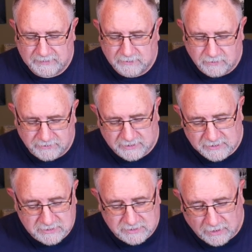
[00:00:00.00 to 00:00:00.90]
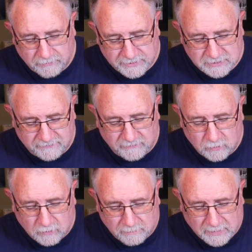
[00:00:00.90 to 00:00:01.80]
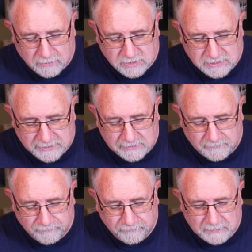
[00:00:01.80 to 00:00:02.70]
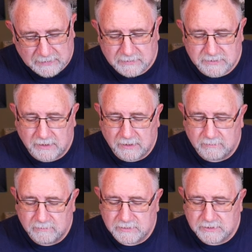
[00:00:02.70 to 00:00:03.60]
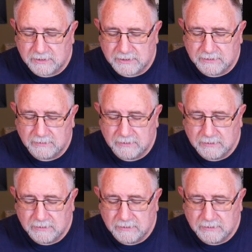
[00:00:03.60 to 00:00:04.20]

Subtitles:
The good thing is it's holding its form mostly, so certainly